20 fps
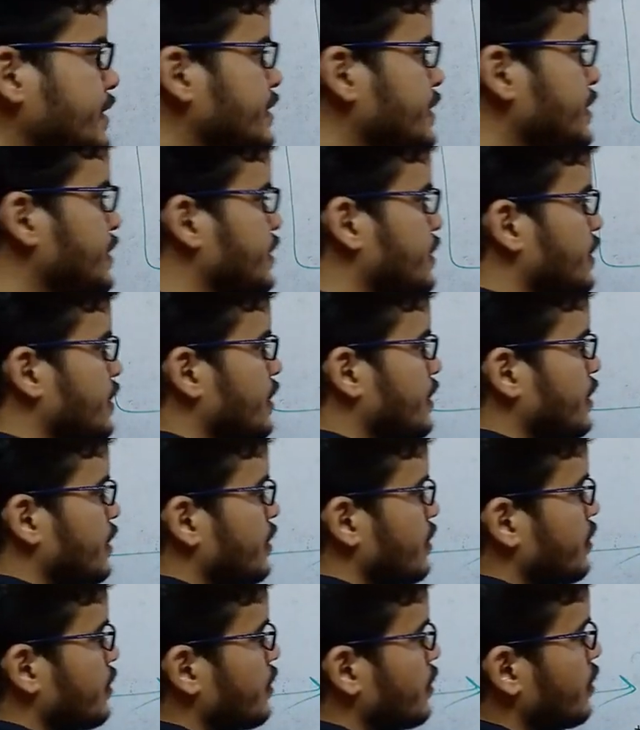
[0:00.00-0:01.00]
is
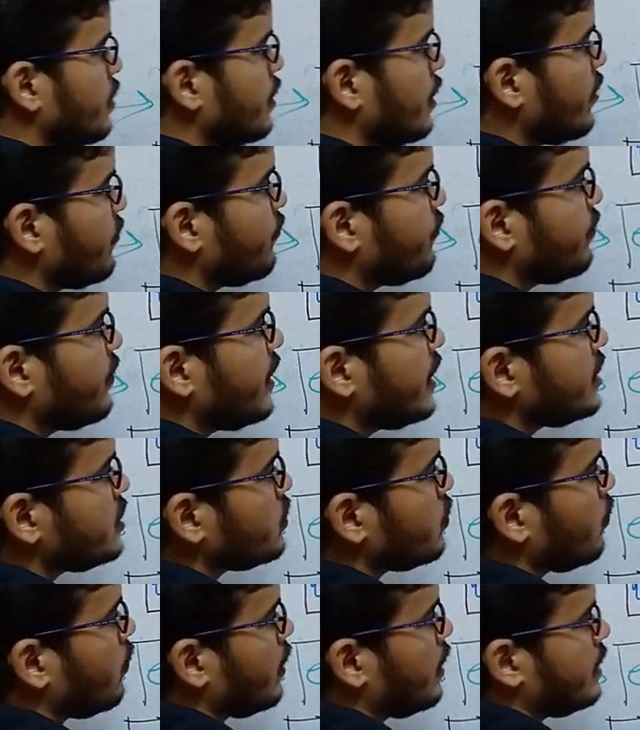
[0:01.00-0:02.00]
a
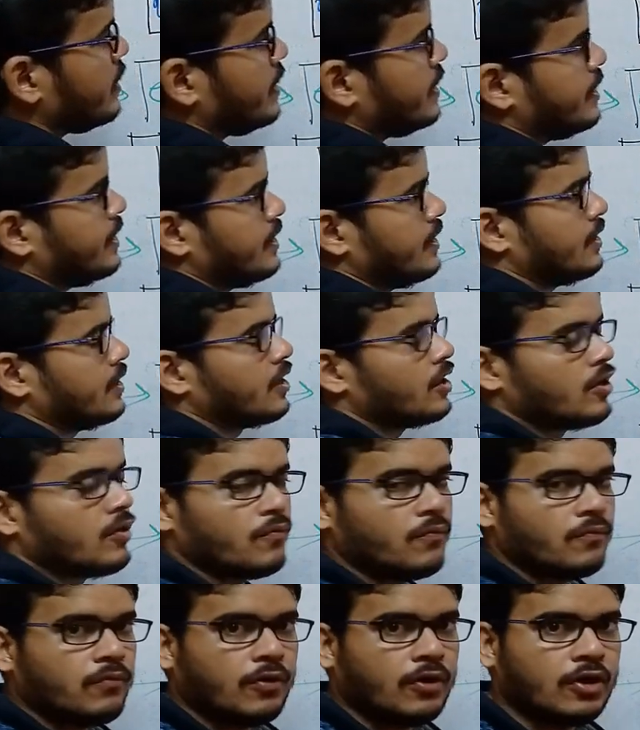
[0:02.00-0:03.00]
fixed quantity.
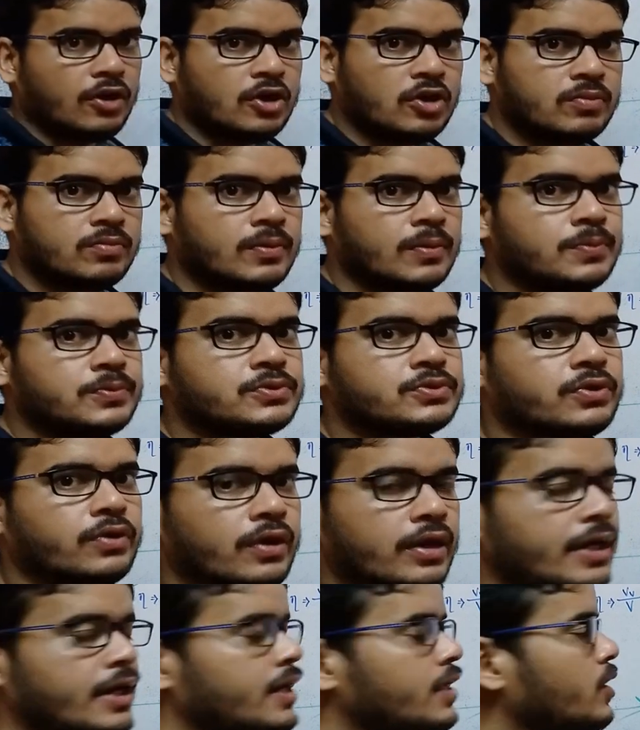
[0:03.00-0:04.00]
Volume of
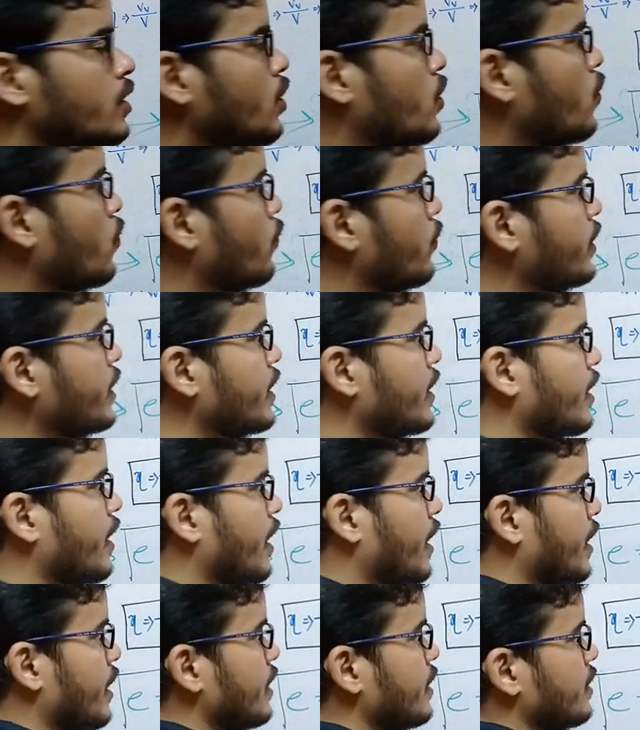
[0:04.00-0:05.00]
solid we
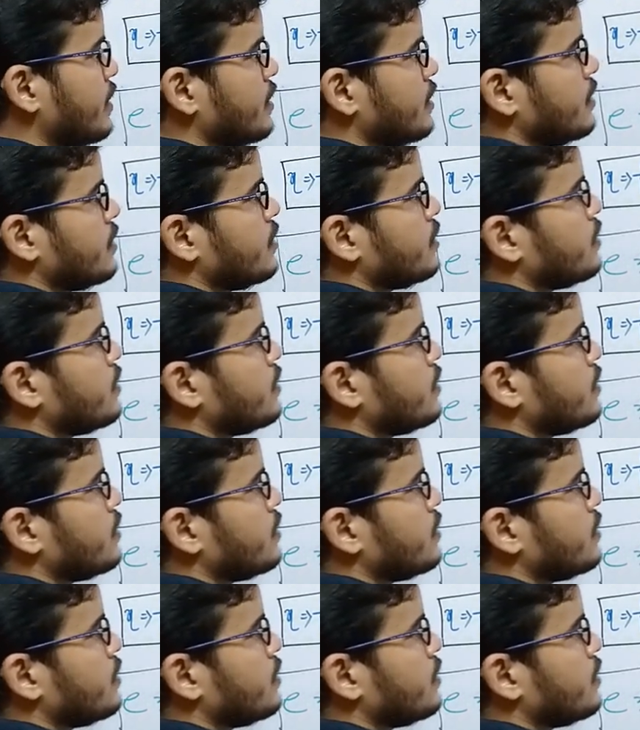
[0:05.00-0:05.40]
can't,